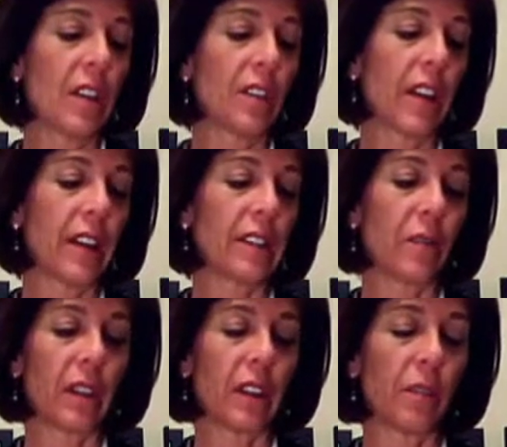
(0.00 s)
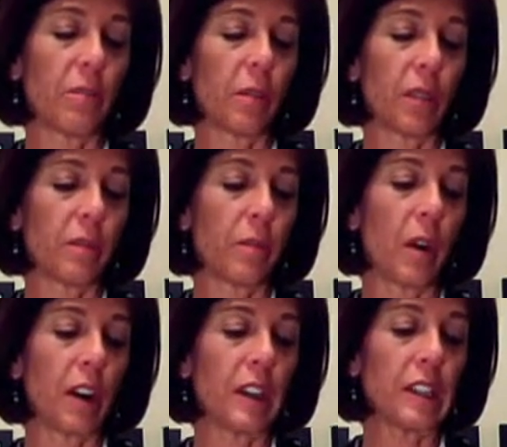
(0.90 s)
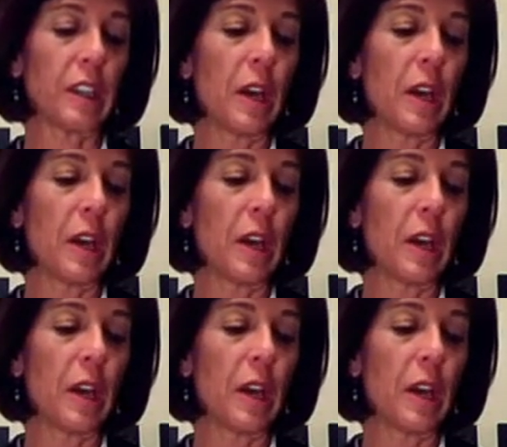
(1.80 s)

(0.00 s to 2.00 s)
So that's a really important part.